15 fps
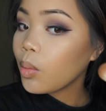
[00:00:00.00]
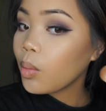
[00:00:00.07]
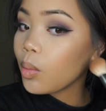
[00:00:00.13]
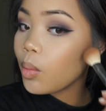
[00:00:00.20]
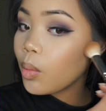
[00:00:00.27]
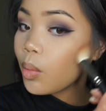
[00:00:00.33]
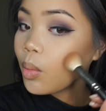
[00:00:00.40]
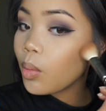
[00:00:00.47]

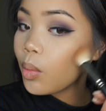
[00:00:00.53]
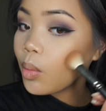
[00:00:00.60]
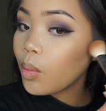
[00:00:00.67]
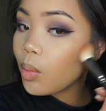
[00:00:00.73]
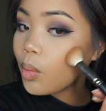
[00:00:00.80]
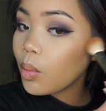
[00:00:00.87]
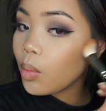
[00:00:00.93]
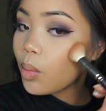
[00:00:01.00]

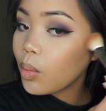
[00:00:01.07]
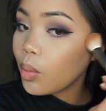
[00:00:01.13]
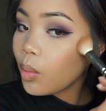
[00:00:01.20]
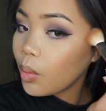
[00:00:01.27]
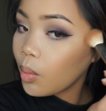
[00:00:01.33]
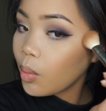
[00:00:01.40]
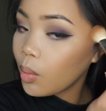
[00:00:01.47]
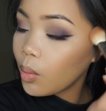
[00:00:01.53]

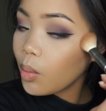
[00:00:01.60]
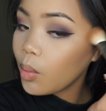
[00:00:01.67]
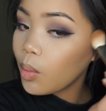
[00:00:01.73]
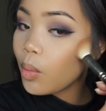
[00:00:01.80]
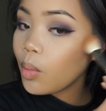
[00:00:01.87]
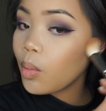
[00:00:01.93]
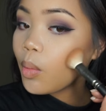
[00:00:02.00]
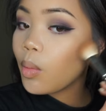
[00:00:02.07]

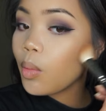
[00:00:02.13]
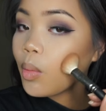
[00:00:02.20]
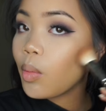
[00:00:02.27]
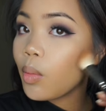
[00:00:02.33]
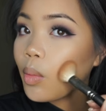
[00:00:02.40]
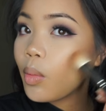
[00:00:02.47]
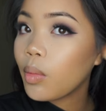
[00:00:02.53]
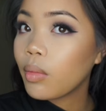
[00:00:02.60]

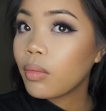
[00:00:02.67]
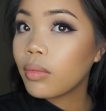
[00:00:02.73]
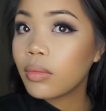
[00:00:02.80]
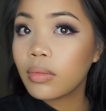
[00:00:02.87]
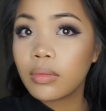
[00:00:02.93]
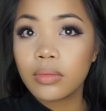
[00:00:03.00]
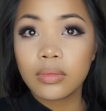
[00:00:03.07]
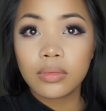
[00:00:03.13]

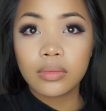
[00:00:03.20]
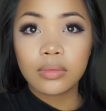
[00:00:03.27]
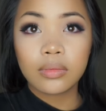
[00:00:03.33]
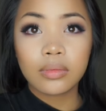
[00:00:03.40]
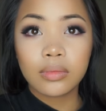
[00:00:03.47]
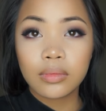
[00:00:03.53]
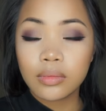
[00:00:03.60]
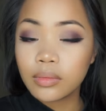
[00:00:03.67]

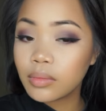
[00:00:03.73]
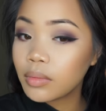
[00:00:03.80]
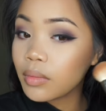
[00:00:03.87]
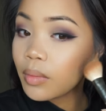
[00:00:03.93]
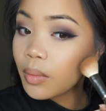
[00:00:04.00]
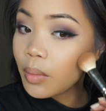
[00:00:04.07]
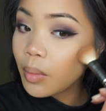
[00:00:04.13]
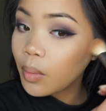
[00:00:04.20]

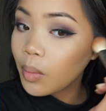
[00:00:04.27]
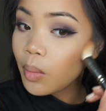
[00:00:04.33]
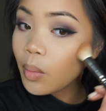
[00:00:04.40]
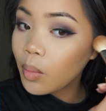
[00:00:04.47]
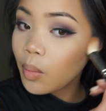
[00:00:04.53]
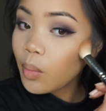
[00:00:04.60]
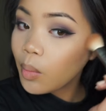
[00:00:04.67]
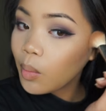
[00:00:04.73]

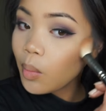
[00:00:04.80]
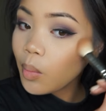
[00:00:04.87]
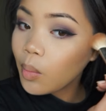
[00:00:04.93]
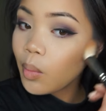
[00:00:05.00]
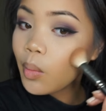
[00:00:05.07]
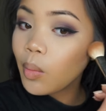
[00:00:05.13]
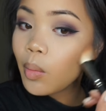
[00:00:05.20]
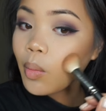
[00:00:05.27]

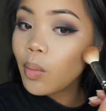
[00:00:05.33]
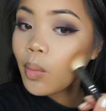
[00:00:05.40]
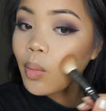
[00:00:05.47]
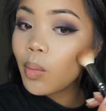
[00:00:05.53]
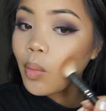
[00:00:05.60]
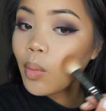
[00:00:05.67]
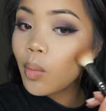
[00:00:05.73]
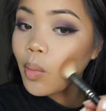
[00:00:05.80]

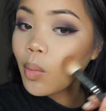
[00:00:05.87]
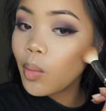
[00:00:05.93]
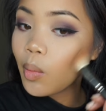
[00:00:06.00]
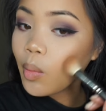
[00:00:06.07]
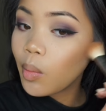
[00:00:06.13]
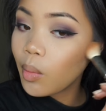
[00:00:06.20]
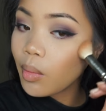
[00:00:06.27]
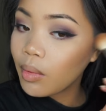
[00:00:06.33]

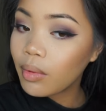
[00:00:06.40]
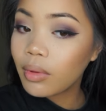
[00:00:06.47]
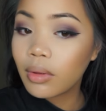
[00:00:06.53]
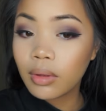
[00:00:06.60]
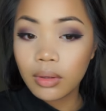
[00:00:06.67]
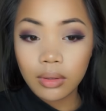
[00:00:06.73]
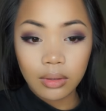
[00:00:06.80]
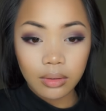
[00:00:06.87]

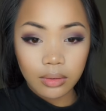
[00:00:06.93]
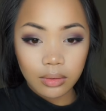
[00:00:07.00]
[no speech]